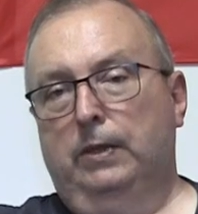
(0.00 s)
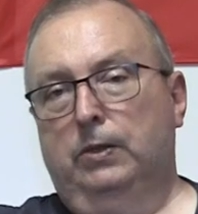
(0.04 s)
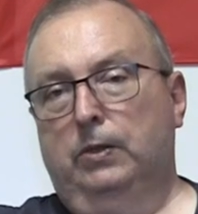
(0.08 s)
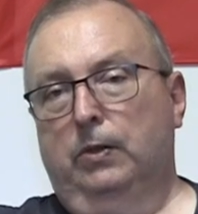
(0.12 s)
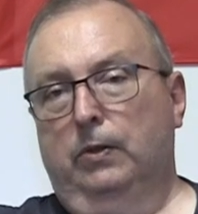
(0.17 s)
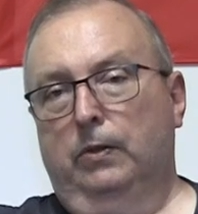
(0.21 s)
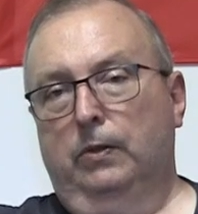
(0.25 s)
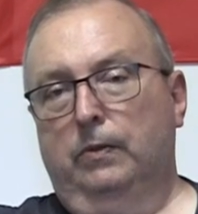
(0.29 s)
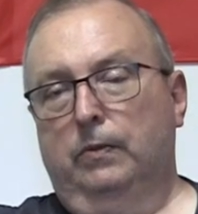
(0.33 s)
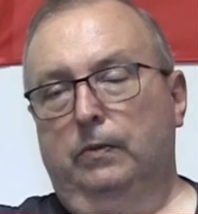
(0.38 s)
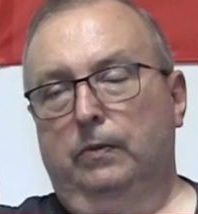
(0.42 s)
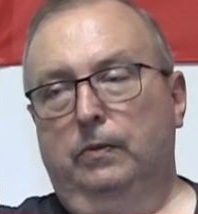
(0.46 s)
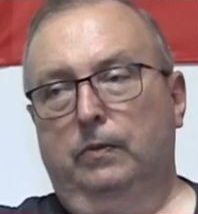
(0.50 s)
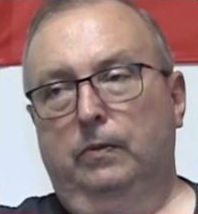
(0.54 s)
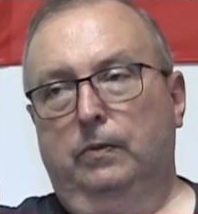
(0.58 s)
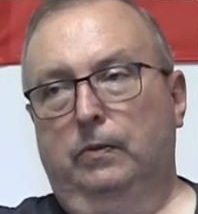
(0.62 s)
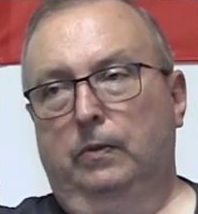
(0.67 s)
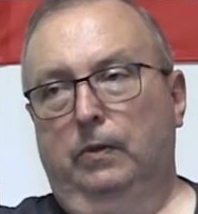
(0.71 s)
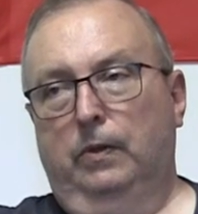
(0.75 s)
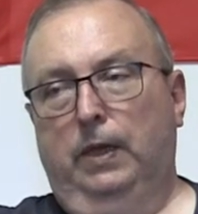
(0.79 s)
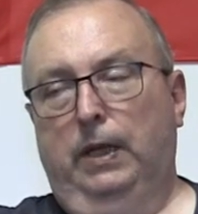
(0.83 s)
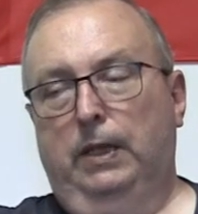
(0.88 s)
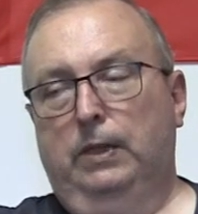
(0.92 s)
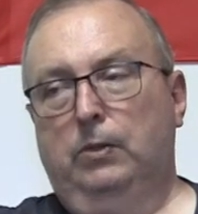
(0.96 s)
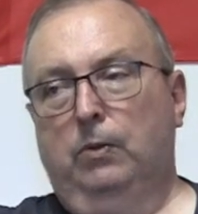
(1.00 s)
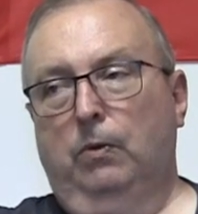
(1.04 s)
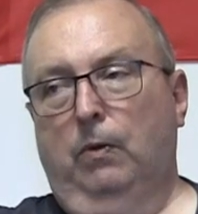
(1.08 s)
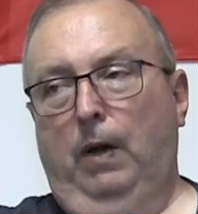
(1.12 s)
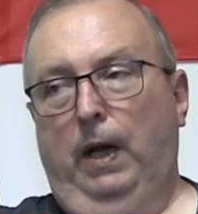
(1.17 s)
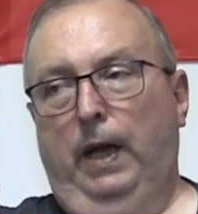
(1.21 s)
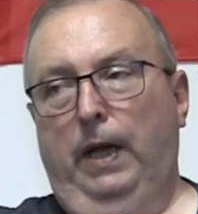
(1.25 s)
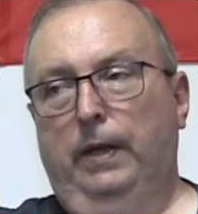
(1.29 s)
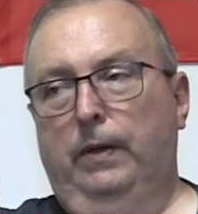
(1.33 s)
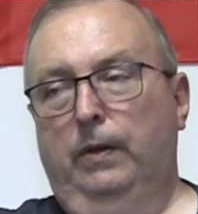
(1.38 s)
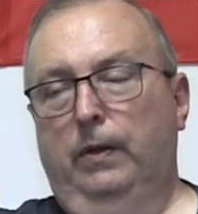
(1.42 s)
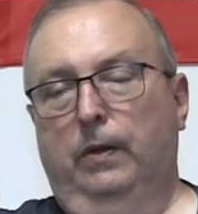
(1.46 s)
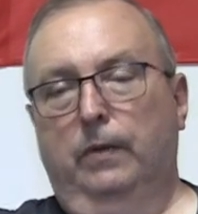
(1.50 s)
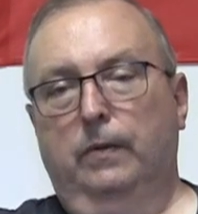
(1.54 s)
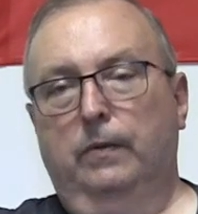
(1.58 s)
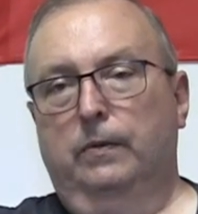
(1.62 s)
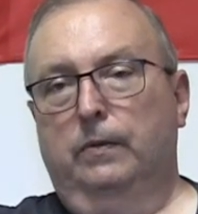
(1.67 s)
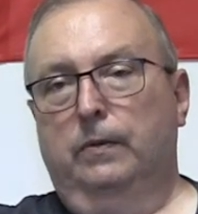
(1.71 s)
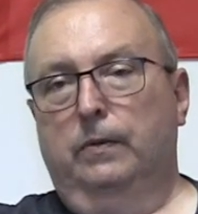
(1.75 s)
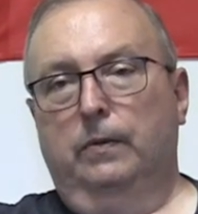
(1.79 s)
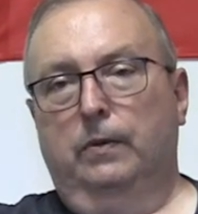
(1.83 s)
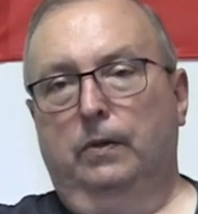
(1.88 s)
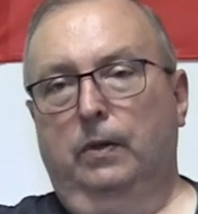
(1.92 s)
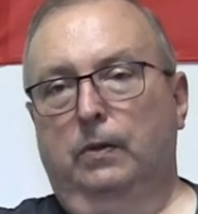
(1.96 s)
So, so that's why I don't
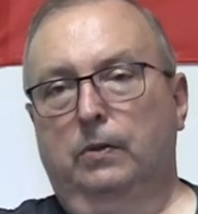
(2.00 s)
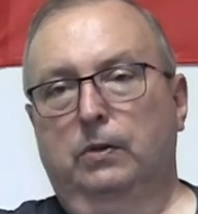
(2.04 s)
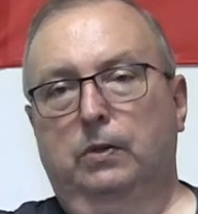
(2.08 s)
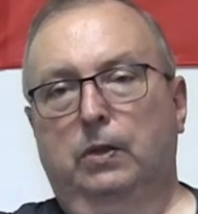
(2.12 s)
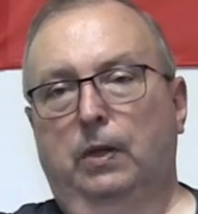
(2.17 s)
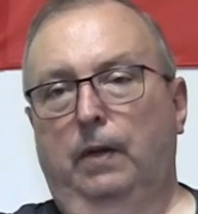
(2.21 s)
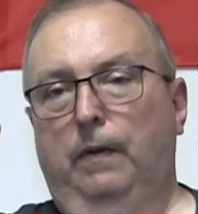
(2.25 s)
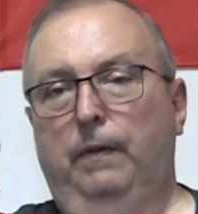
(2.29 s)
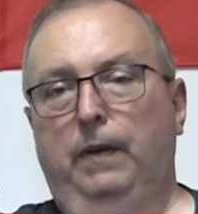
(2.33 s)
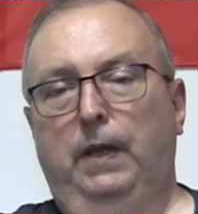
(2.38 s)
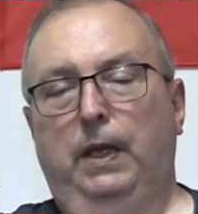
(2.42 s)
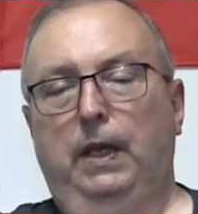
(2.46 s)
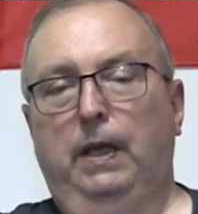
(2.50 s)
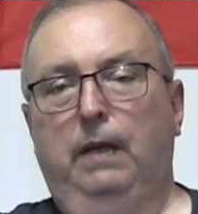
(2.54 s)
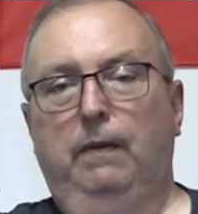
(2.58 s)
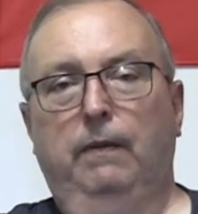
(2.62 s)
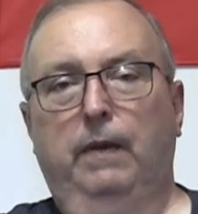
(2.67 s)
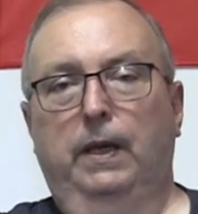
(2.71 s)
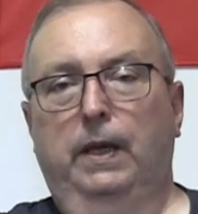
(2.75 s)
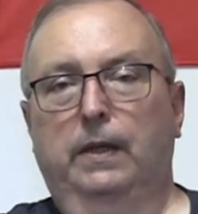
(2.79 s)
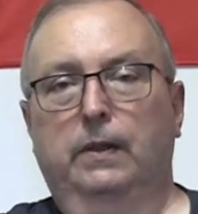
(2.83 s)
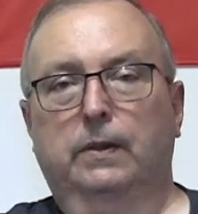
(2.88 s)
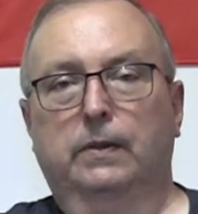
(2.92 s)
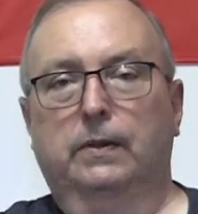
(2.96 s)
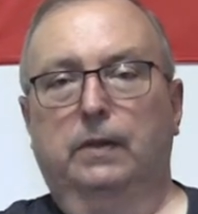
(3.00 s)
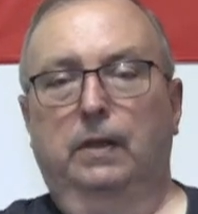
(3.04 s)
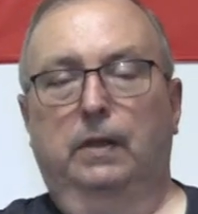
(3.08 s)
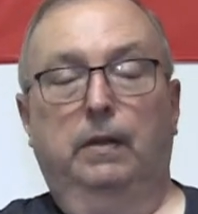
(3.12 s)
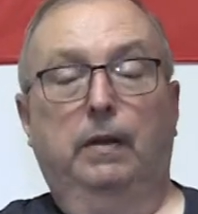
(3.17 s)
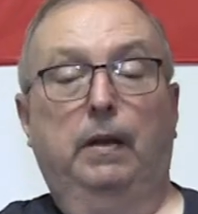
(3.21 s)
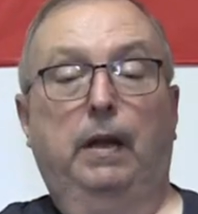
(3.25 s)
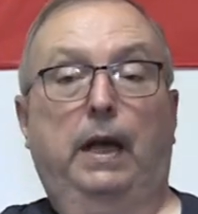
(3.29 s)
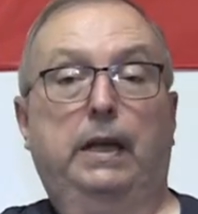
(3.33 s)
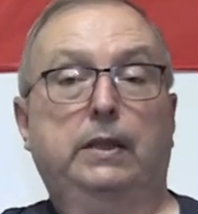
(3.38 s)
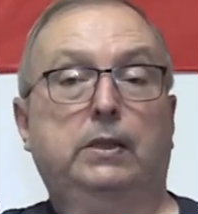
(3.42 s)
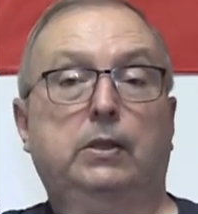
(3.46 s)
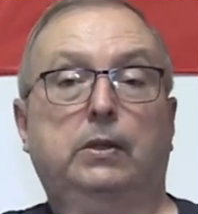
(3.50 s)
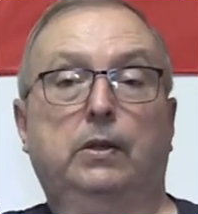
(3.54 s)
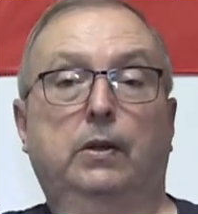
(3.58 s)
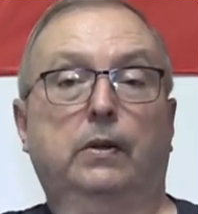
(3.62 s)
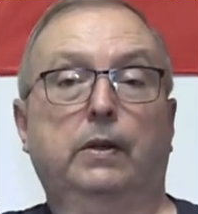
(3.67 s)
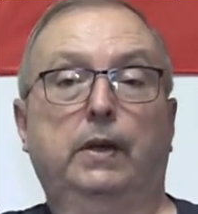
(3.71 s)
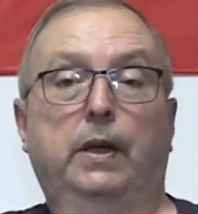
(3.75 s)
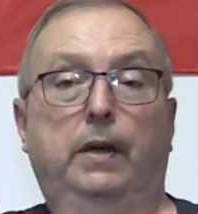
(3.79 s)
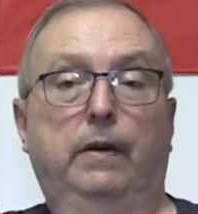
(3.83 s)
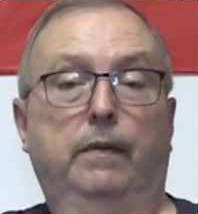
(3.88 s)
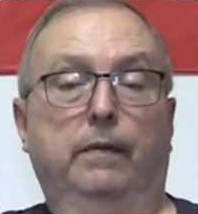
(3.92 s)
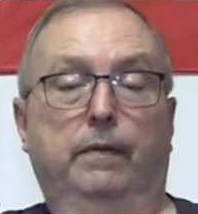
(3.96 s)
don't send me emails. And I still
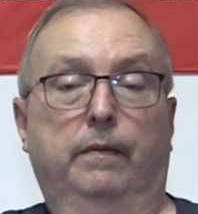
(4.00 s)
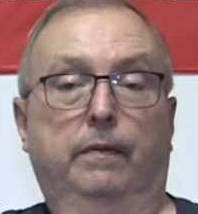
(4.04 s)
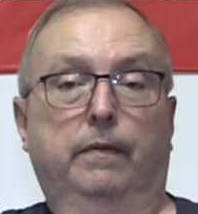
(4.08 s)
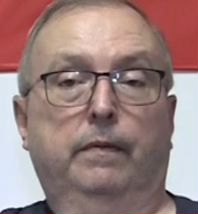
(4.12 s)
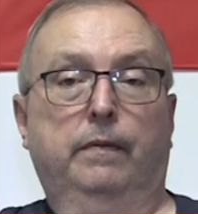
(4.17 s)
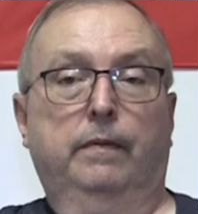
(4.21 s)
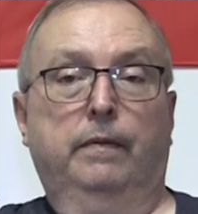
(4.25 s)
get them.